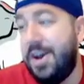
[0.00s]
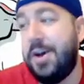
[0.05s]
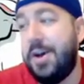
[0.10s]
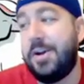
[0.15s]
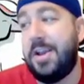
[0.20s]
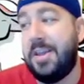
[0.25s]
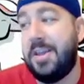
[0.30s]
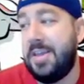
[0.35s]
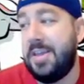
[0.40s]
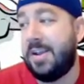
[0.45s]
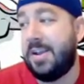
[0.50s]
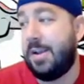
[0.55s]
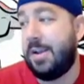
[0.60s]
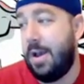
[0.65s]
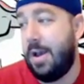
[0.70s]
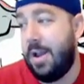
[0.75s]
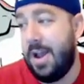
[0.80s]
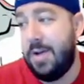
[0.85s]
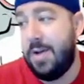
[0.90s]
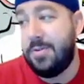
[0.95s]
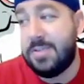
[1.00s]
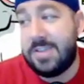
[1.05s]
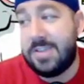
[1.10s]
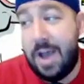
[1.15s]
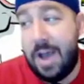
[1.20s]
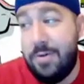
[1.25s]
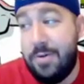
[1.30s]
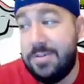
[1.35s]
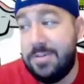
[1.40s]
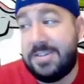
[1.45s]
Okay. Thank God. I
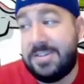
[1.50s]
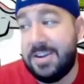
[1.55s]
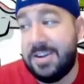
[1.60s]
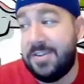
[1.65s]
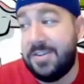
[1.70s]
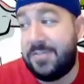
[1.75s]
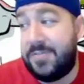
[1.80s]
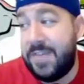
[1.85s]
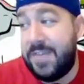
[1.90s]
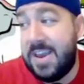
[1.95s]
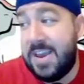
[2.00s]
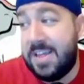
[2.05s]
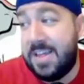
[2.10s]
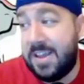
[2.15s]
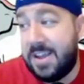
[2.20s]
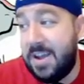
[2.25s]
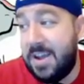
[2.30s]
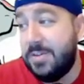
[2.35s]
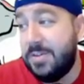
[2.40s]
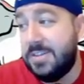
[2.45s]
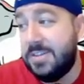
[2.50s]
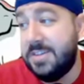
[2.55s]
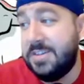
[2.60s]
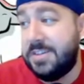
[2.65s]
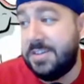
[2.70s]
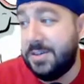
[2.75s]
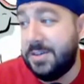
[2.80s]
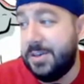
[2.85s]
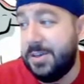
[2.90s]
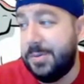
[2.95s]
was gonna fake like I was
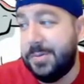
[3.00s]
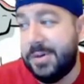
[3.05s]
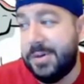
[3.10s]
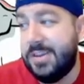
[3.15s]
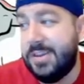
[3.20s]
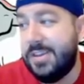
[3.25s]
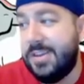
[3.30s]
into it, but